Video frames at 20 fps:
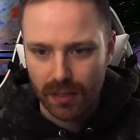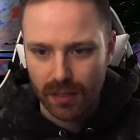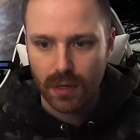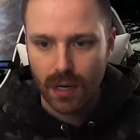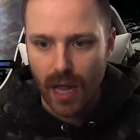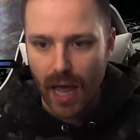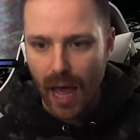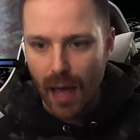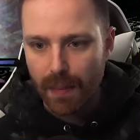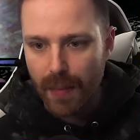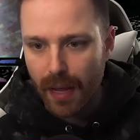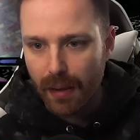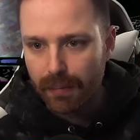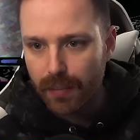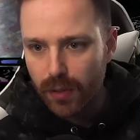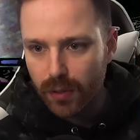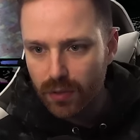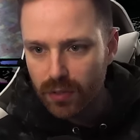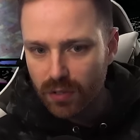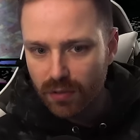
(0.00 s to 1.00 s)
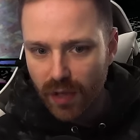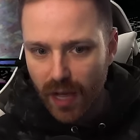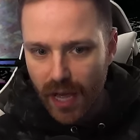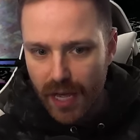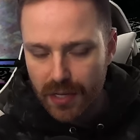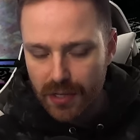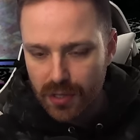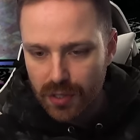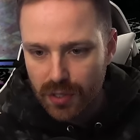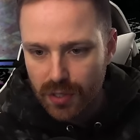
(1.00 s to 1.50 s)
Slamming boots of
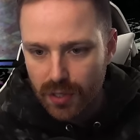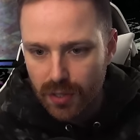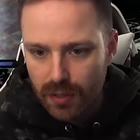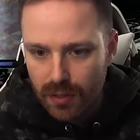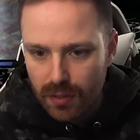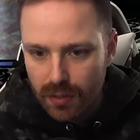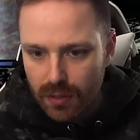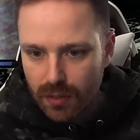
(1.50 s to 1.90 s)
haste.